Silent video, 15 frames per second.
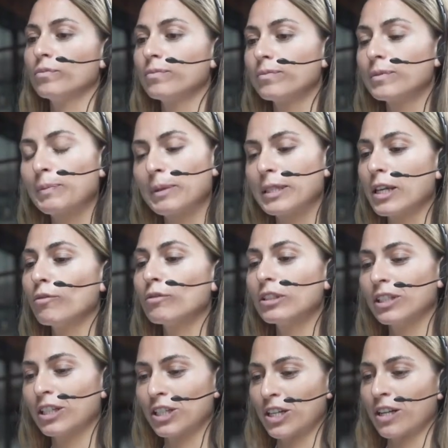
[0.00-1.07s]
Both
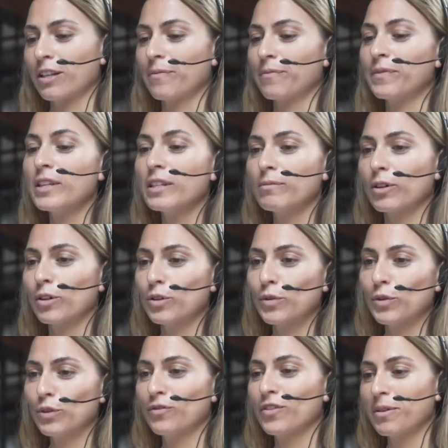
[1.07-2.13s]
platforms also have
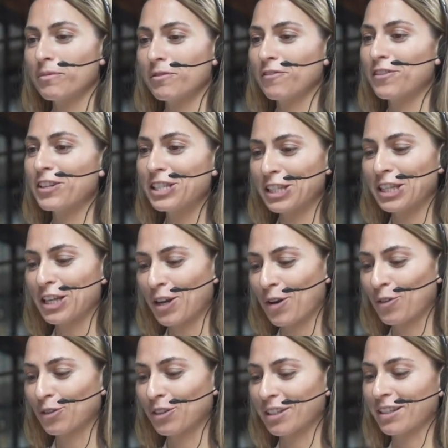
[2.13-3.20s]
very detailed
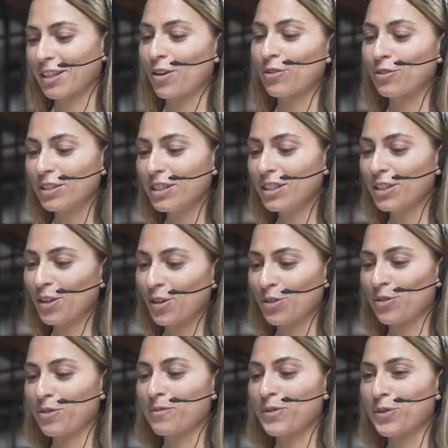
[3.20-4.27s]
tutorials,
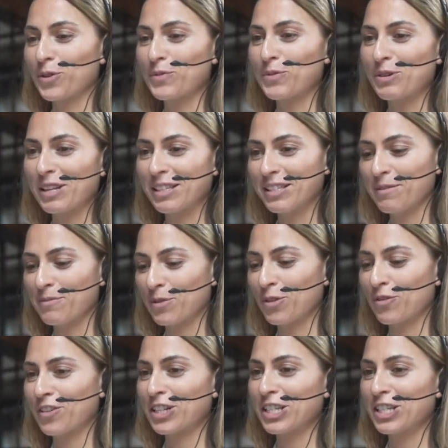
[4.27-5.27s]
knowledge-based centers,